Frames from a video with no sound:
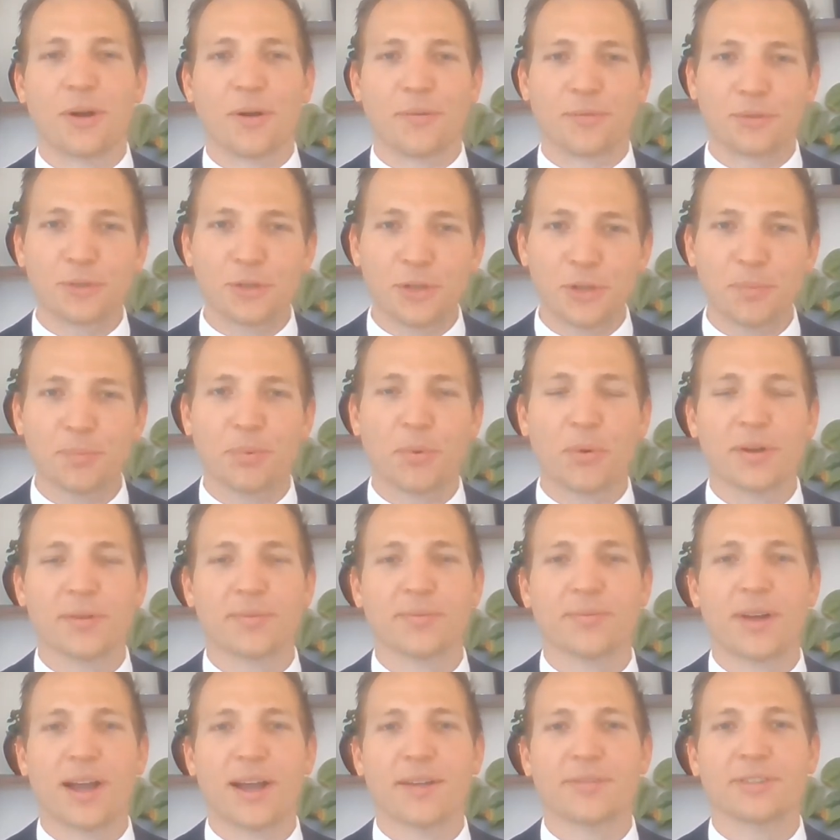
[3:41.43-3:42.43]
of
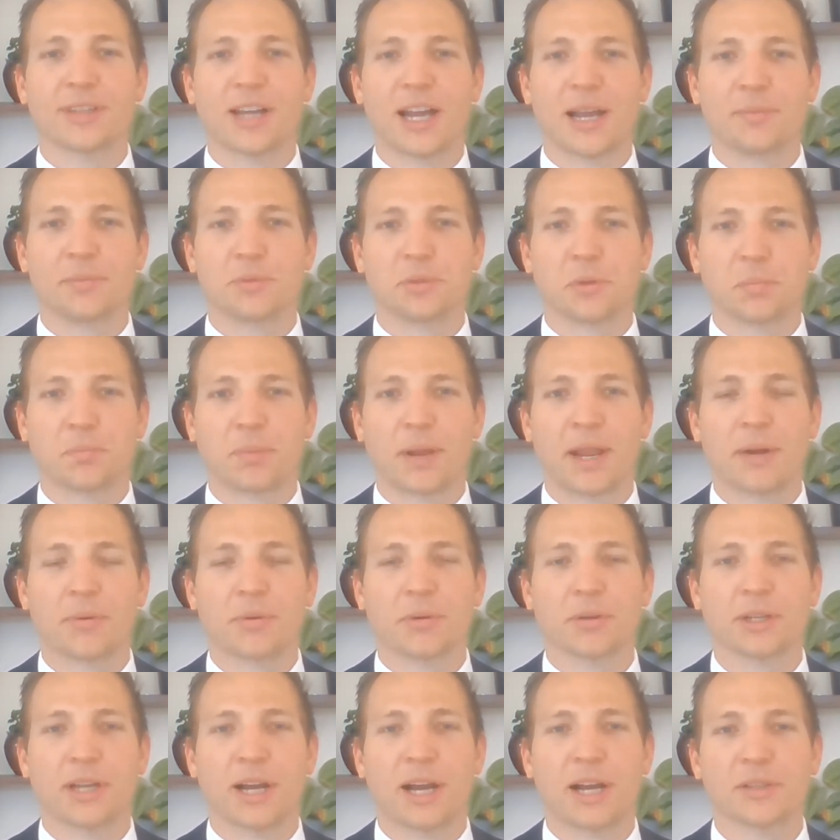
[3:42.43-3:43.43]
2.5 times your
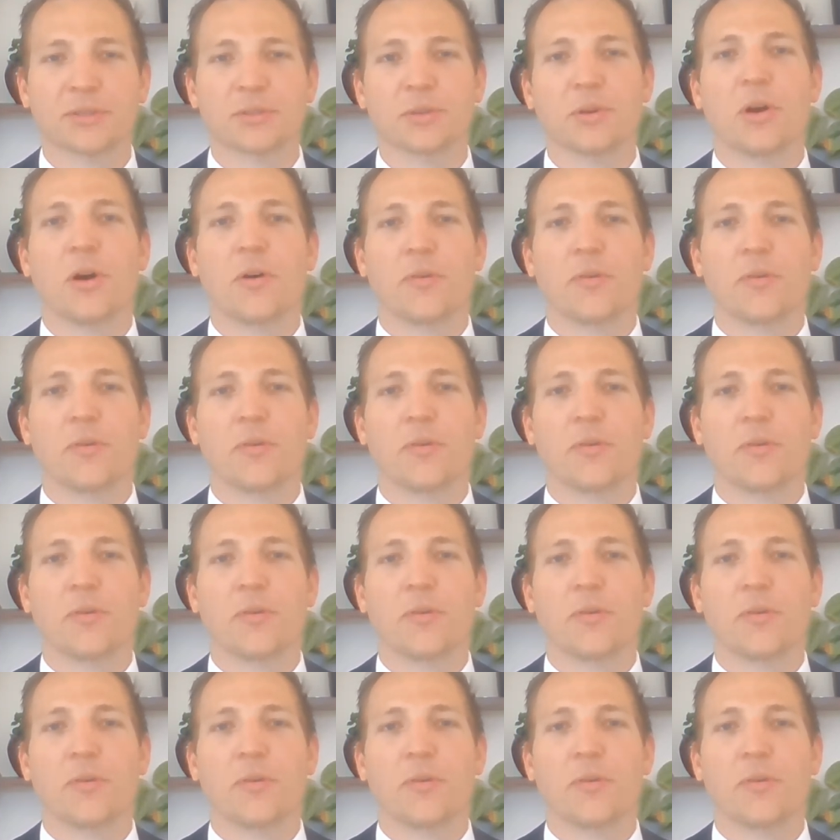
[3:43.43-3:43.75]
payroll costs